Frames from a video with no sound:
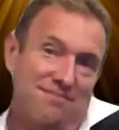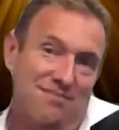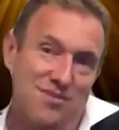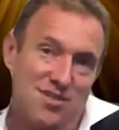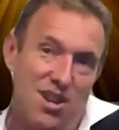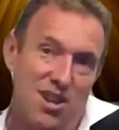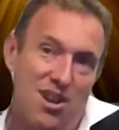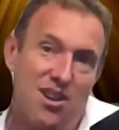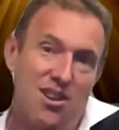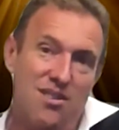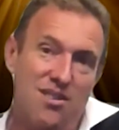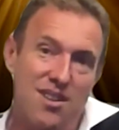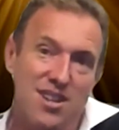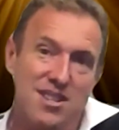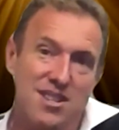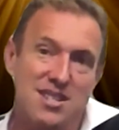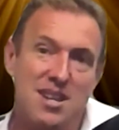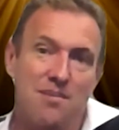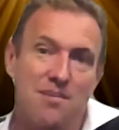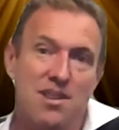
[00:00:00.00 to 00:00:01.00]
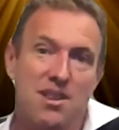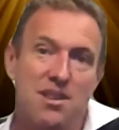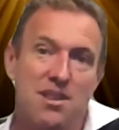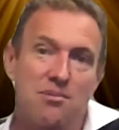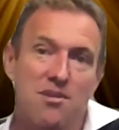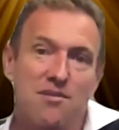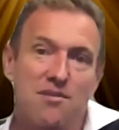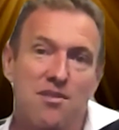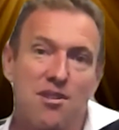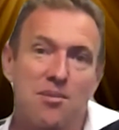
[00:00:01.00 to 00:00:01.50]
So it's something that
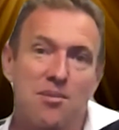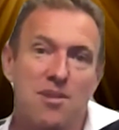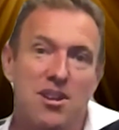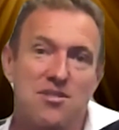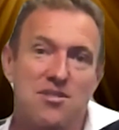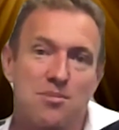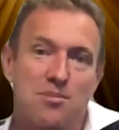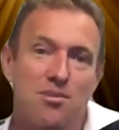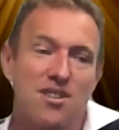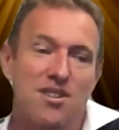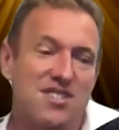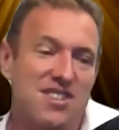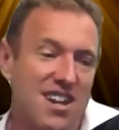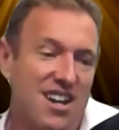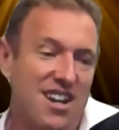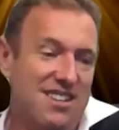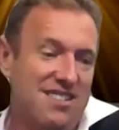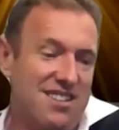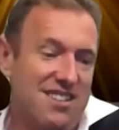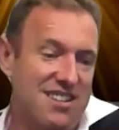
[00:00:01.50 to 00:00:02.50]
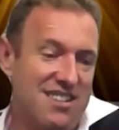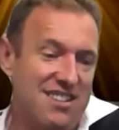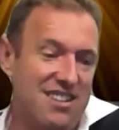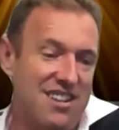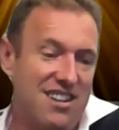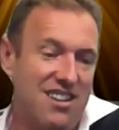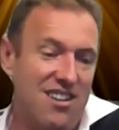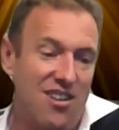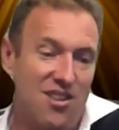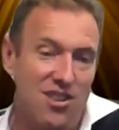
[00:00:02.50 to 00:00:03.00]
we very much appreciate. And
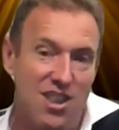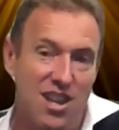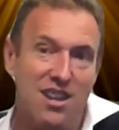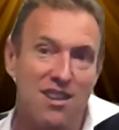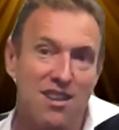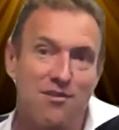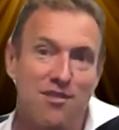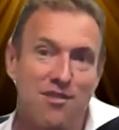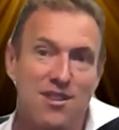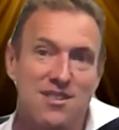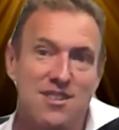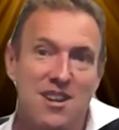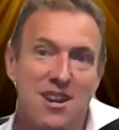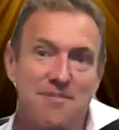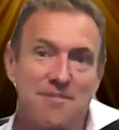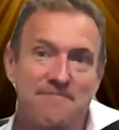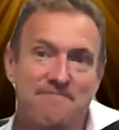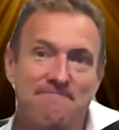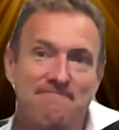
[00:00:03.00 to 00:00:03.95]
I thank you for your time.